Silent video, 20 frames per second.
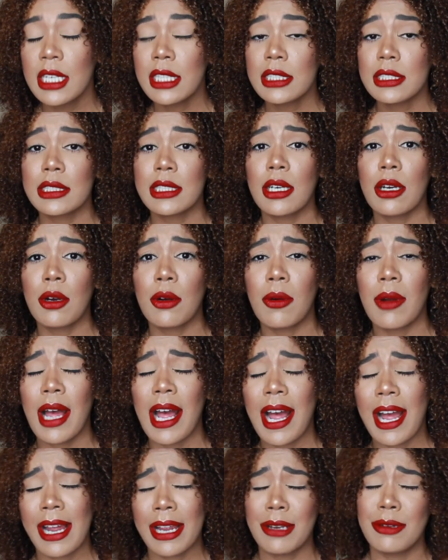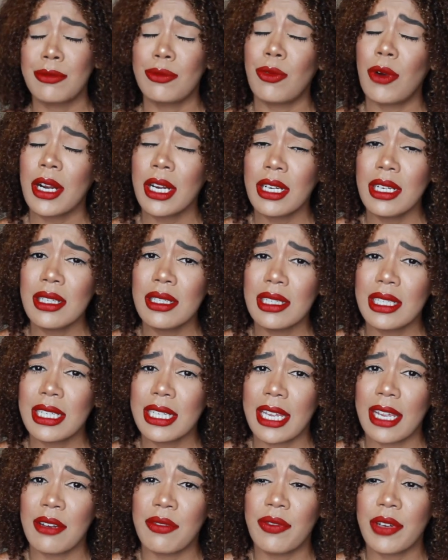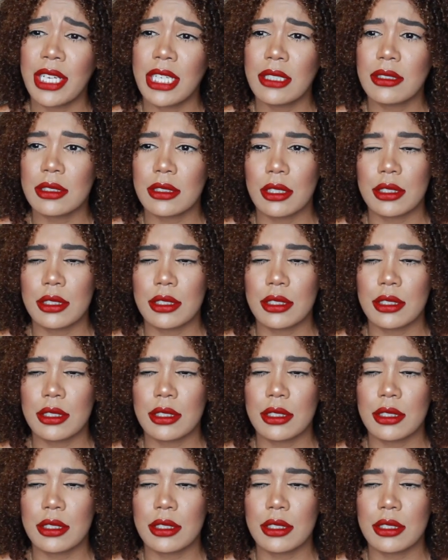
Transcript: So I wanted to look at videos